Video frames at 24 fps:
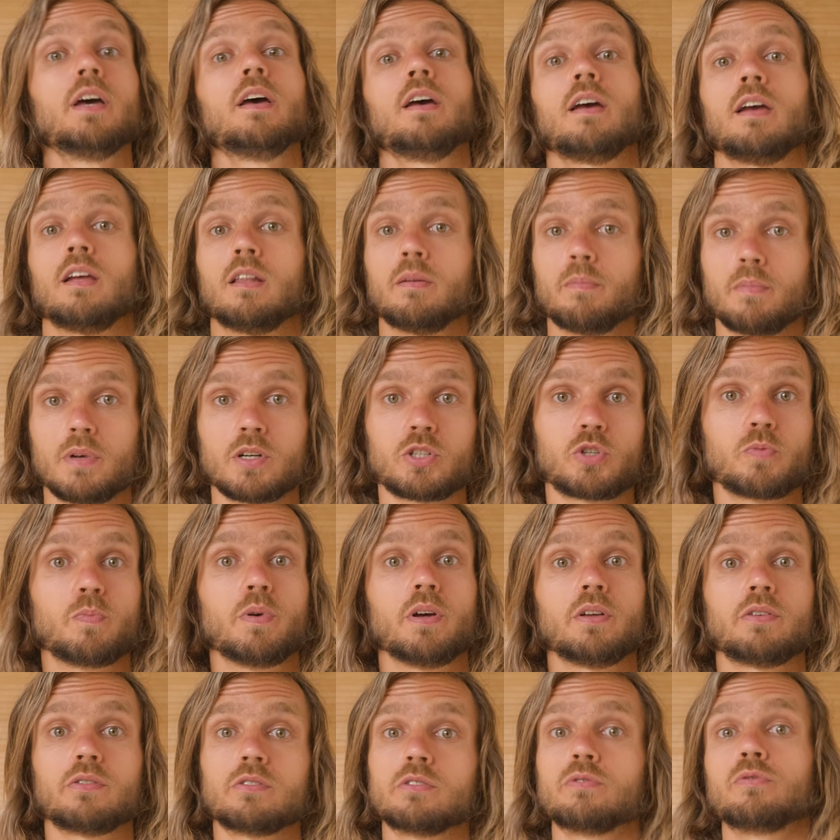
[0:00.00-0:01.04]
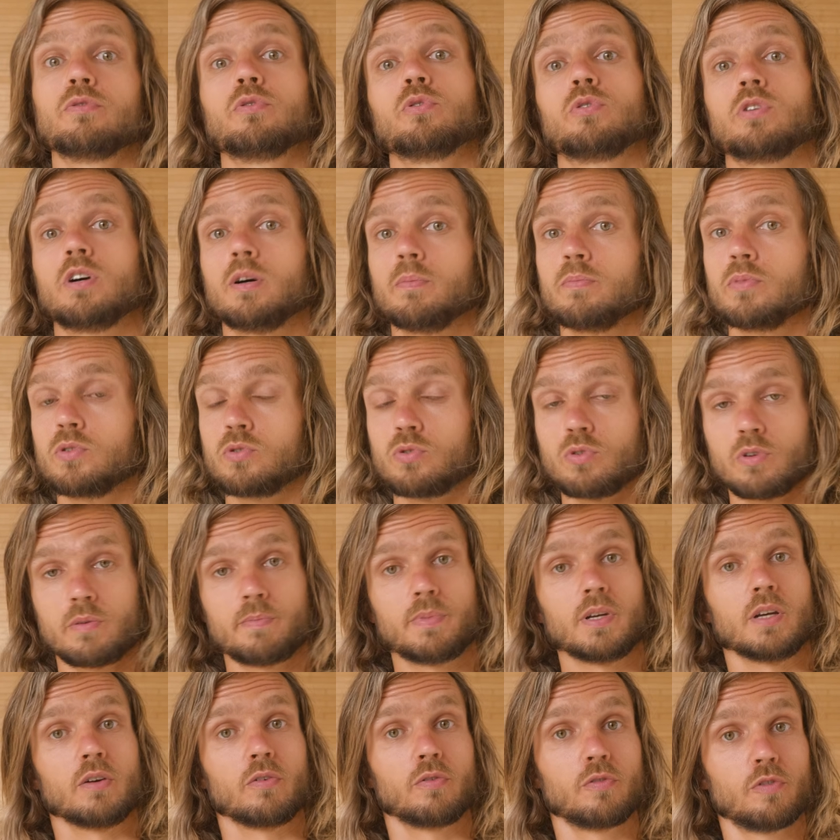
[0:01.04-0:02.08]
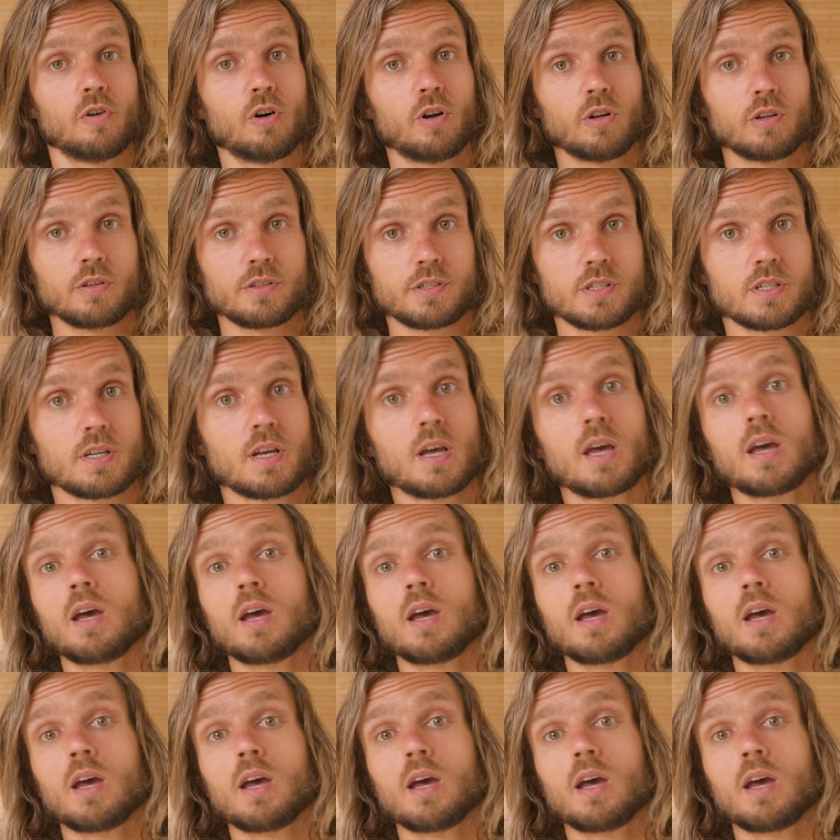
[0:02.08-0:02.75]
and much better for absorbing falls.